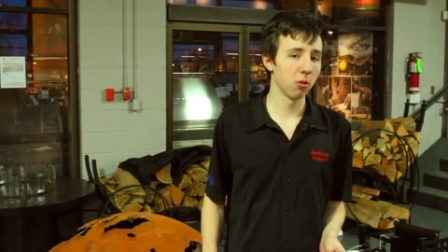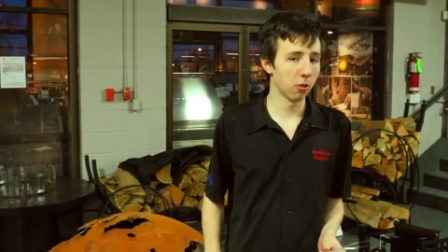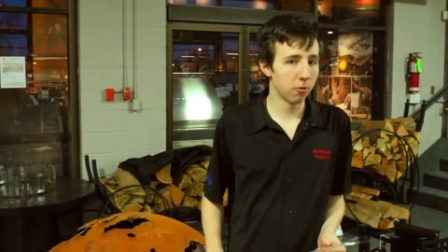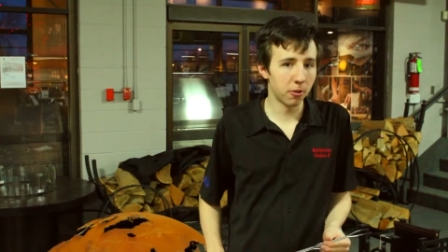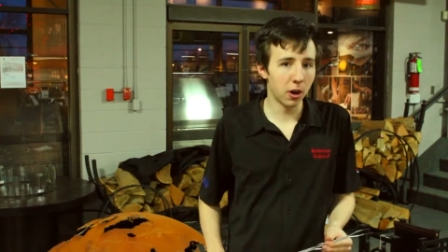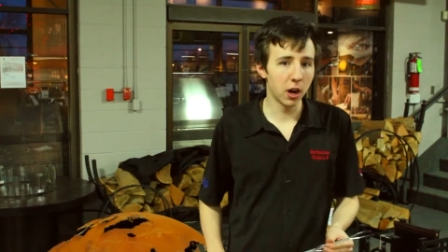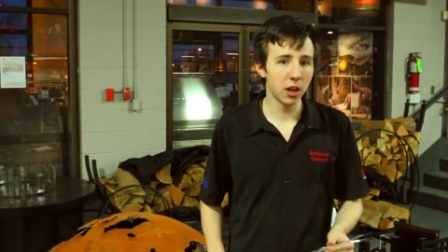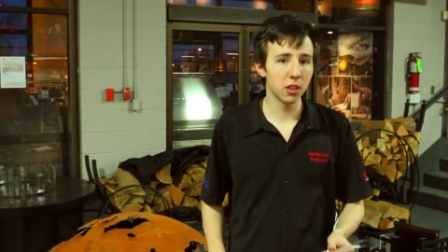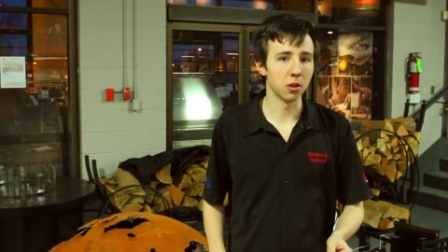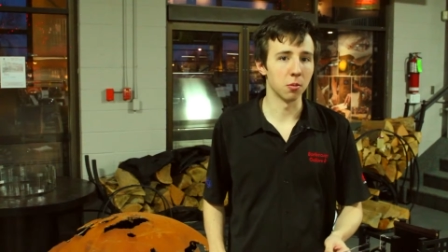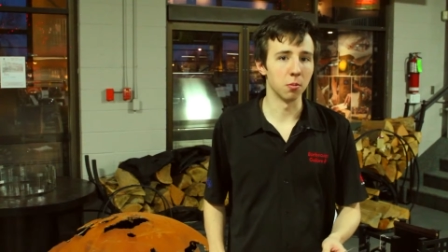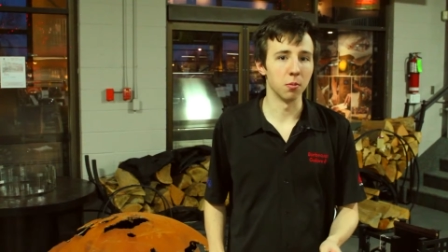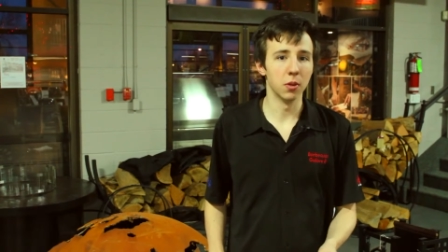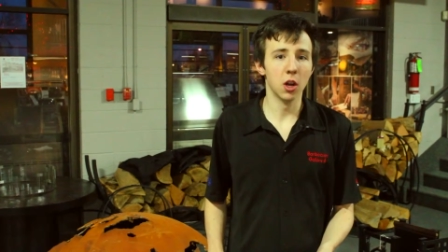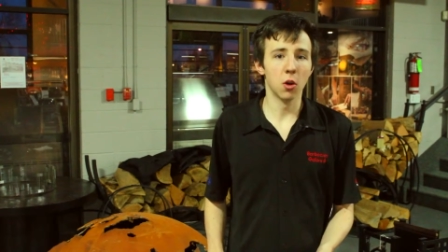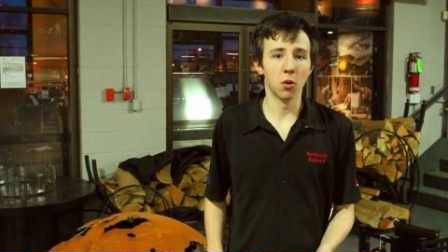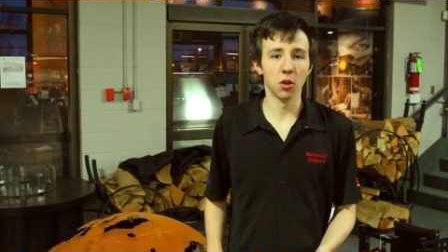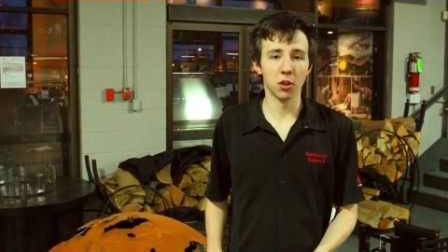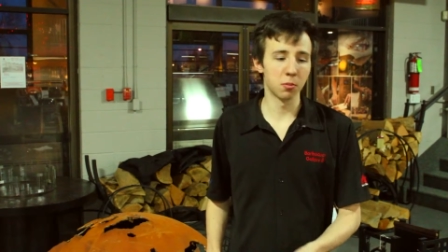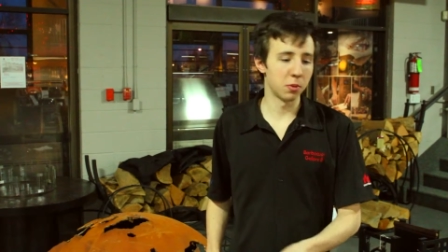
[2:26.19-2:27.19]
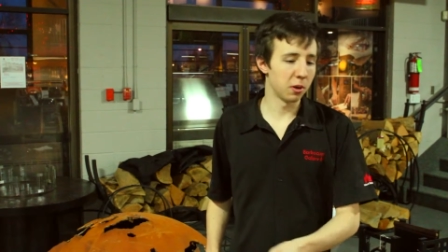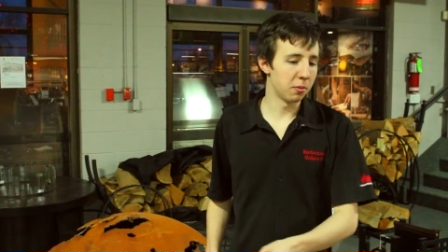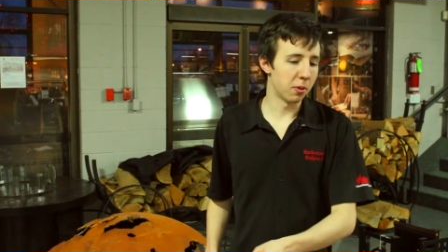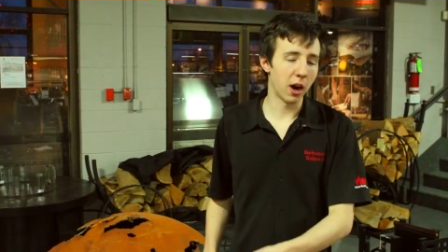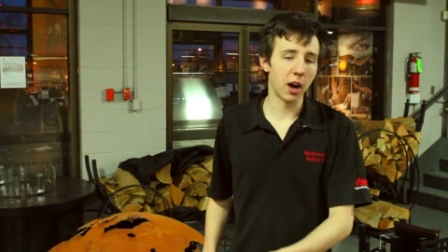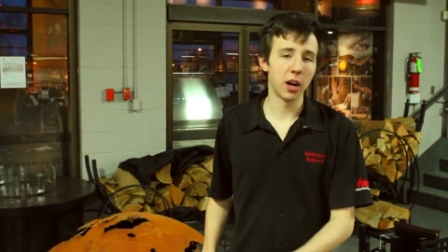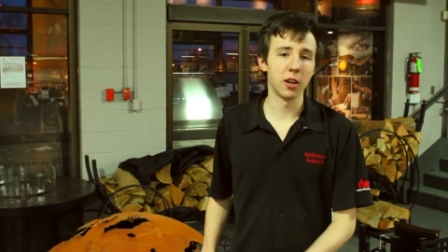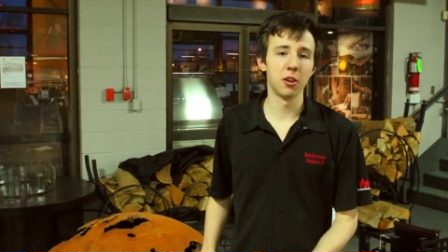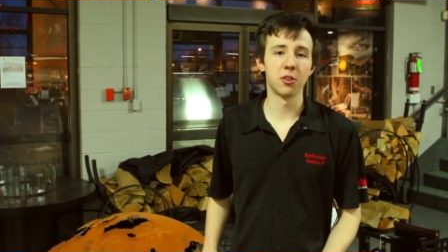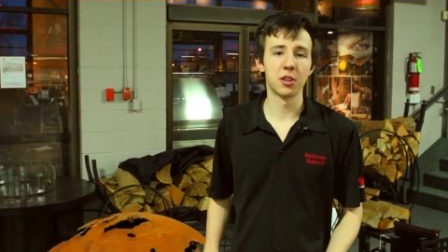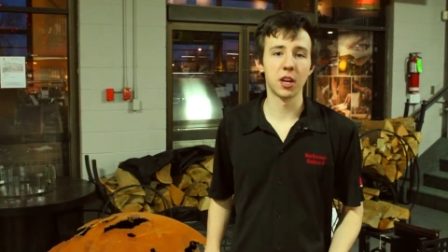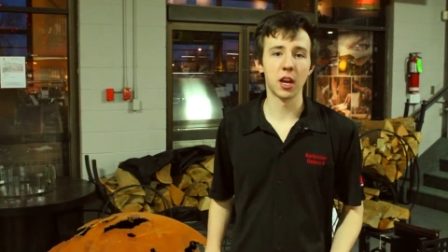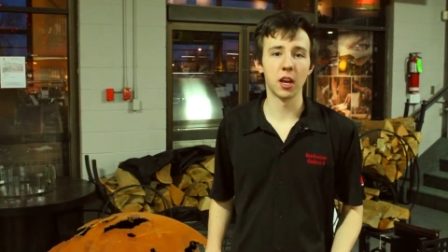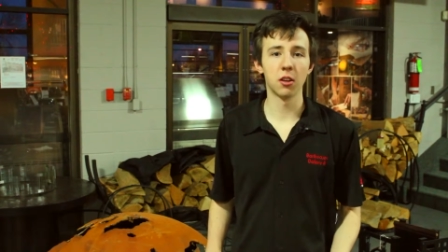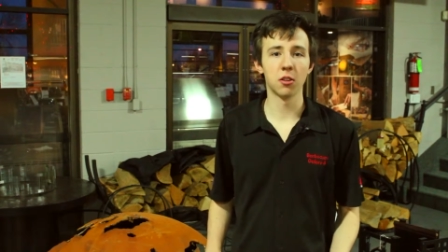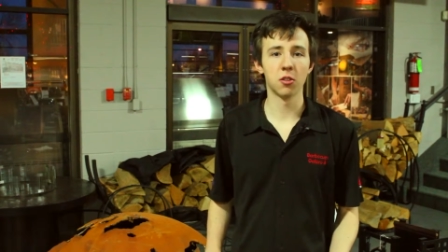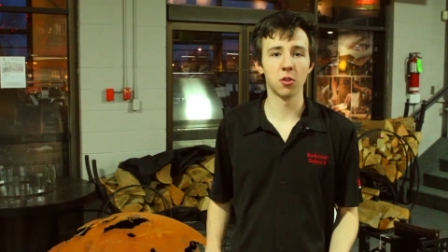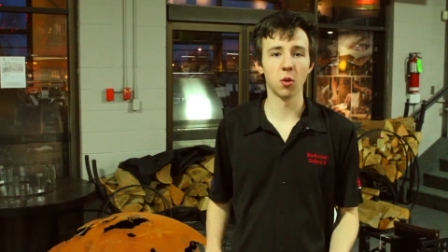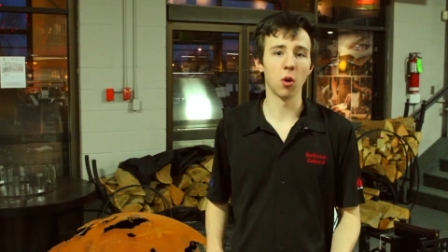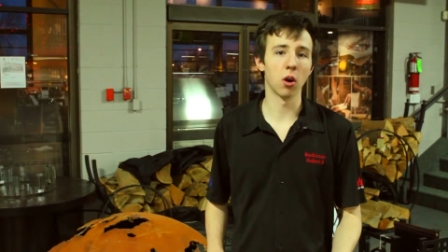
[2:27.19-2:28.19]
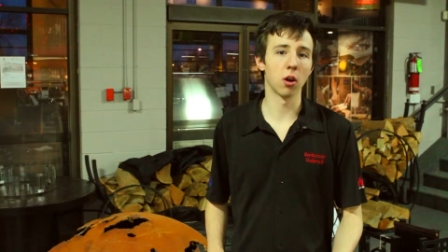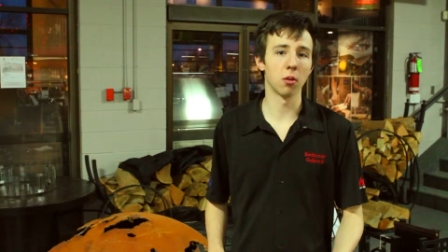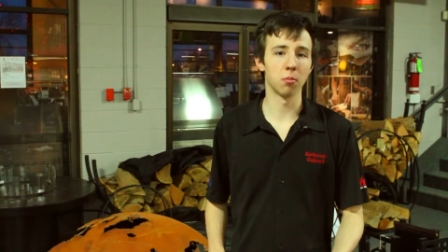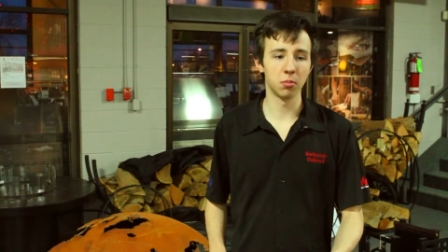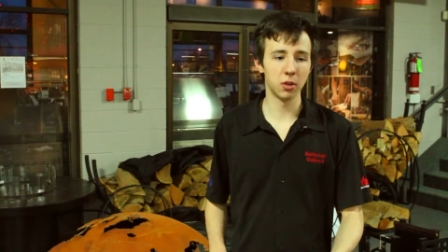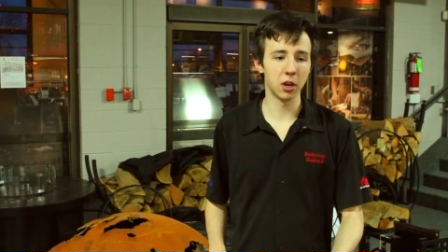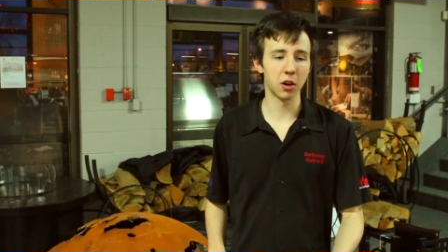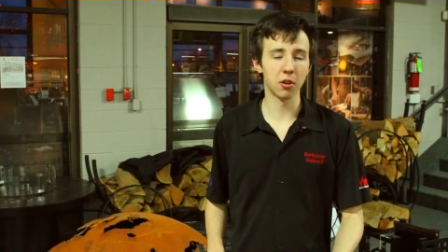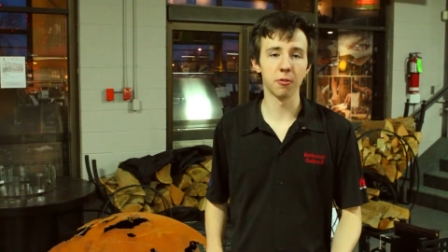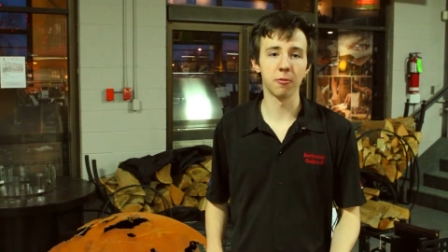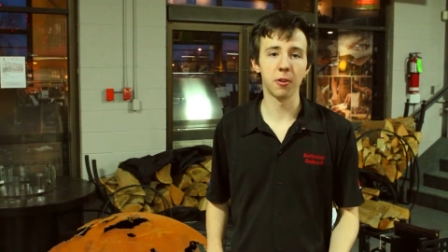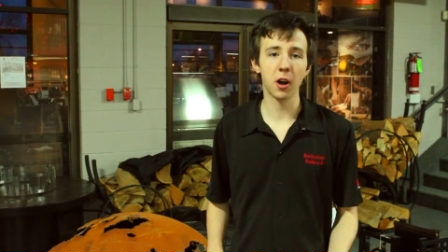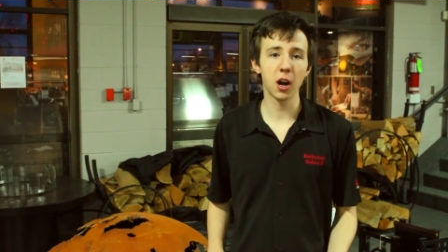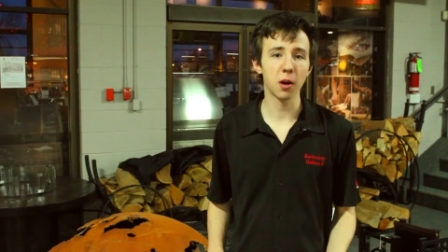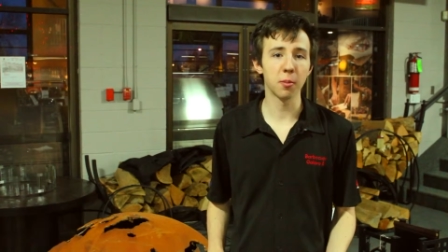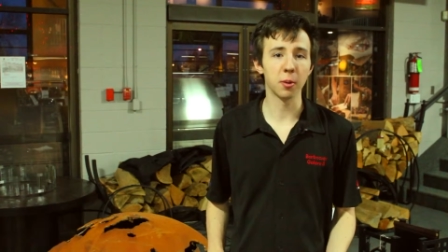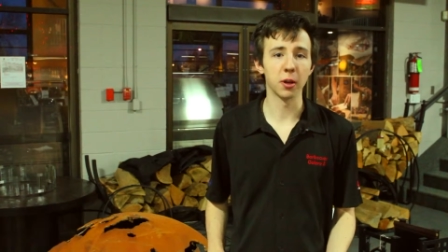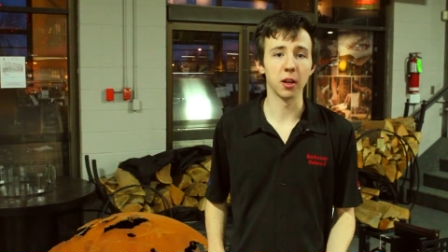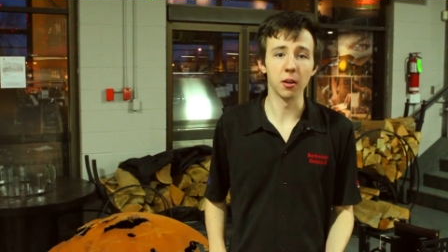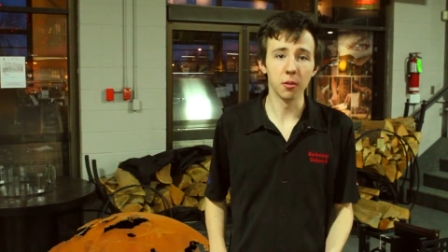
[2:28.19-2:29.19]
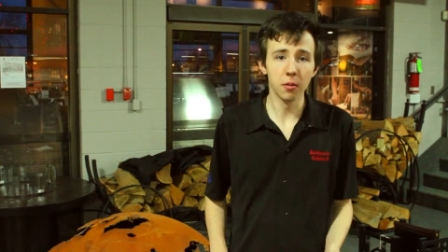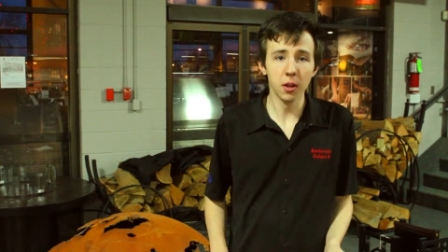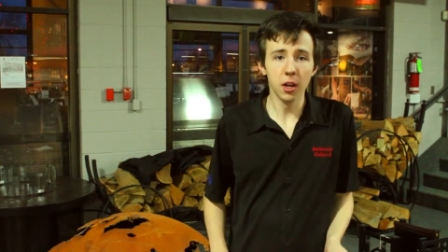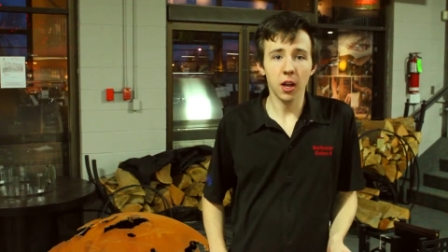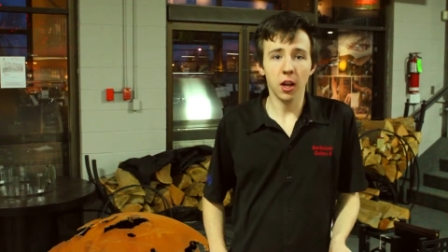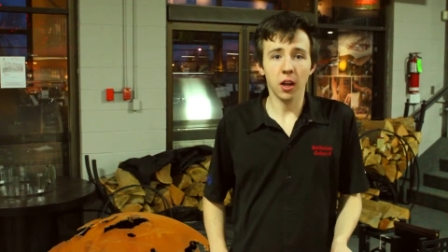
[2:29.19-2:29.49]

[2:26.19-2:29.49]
able to find them, whether it be behind your tent or near the fire pit.